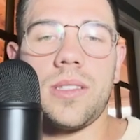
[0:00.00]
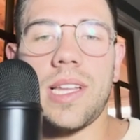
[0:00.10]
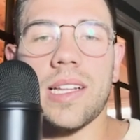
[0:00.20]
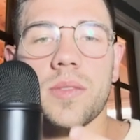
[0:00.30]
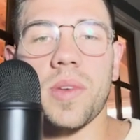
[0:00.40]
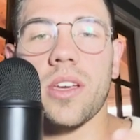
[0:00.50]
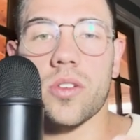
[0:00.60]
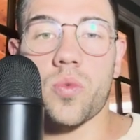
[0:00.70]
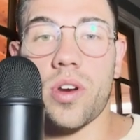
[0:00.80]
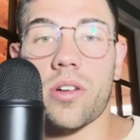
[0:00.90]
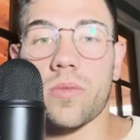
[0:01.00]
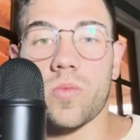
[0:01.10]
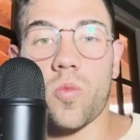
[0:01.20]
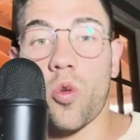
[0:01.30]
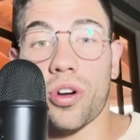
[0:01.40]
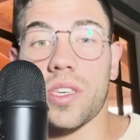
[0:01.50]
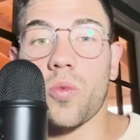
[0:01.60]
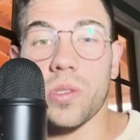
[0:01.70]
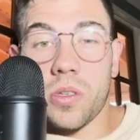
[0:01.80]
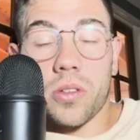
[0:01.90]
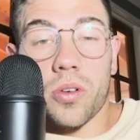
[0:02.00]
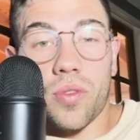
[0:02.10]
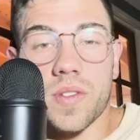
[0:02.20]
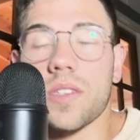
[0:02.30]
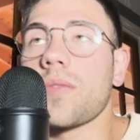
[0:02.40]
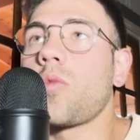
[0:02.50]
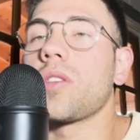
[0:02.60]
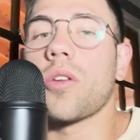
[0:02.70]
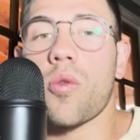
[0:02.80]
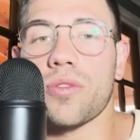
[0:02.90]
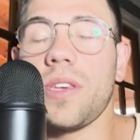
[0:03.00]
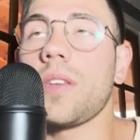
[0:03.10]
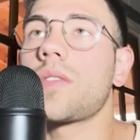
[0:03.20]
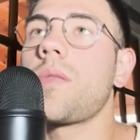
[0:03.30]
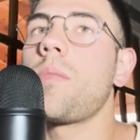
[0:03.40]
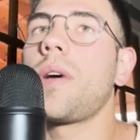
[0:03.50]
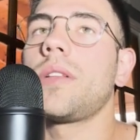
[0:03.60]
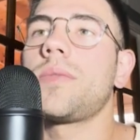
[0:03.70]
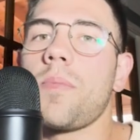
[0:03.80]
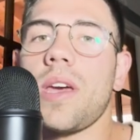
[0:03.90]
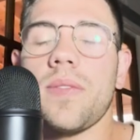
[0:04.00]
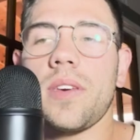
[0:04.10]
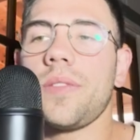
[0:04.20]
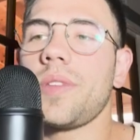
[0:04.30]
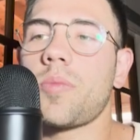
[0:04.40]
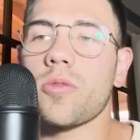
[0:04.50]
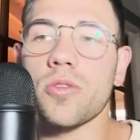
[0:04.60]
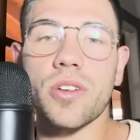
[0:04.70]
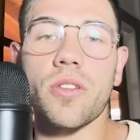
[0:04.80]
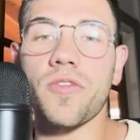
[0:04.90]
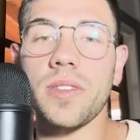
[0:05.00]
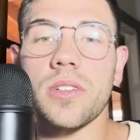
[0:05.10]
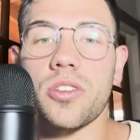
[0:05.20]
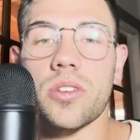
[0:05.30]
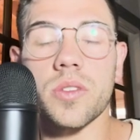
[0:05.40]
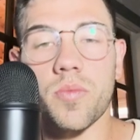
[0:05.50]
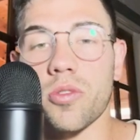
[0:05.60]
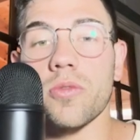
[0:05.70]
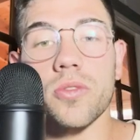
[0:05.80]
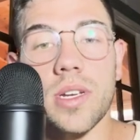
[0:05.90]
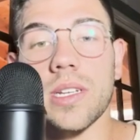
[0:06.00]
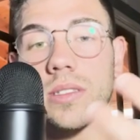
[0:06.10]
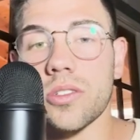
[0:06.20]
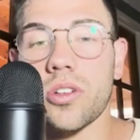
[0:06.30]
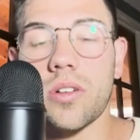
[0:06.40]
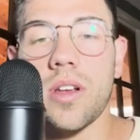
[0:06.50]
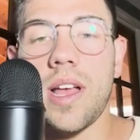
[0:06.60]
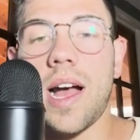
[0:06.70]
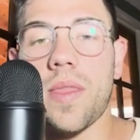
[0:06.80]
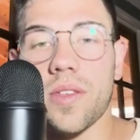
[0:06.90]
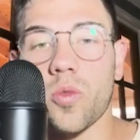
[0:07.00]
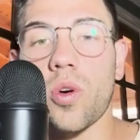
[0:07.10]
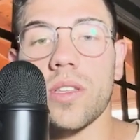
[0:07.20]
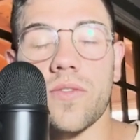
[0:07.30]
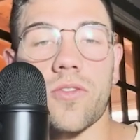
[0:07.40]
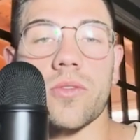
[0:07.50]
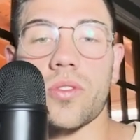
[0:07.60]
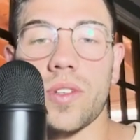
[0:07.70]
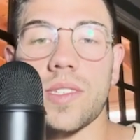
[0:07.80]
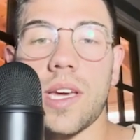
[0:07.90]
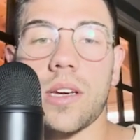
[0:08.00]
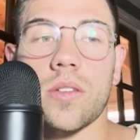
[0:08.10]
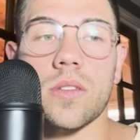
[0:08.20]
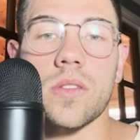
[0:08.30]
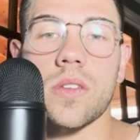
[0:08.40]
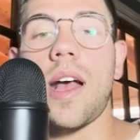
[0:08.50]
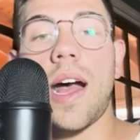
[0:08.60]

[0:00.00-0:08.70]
That's because we are working with concurrency, with Goroutines, but maybe the producer of integers produce an integer and then wait for 3 seconds,